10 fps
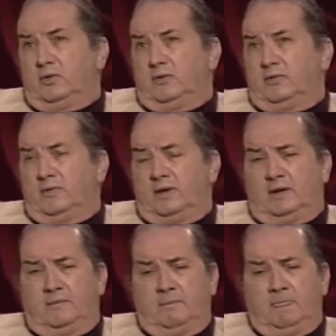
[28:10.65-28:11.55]

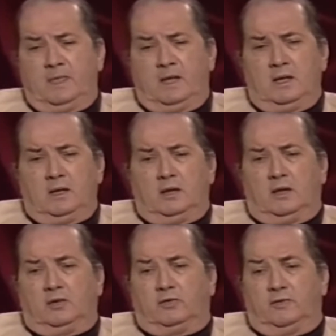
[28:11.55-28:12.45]
of
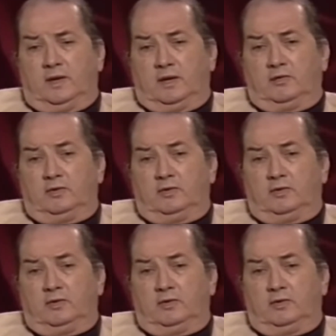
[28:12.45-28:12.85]
Las Vegas.